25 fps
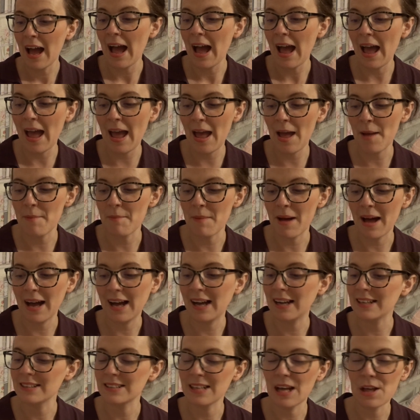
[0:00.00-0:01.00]
and
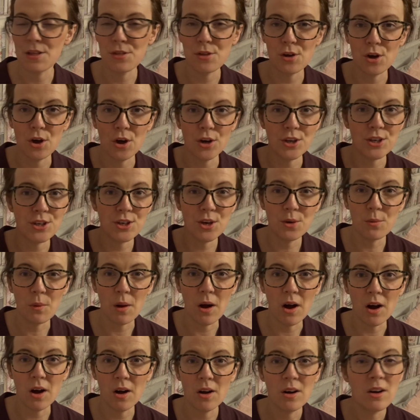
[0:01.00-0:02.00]
I thought, you know
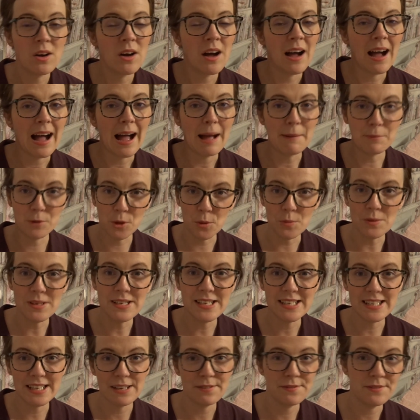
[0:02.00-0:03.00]
what, I'm going
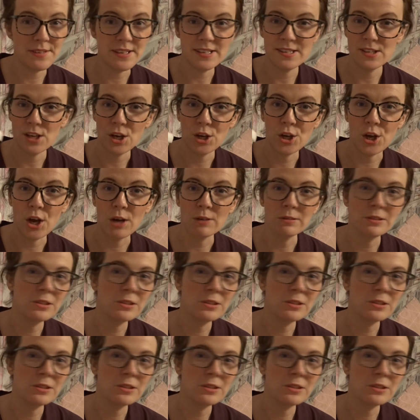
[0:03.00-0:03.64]
to give this a go.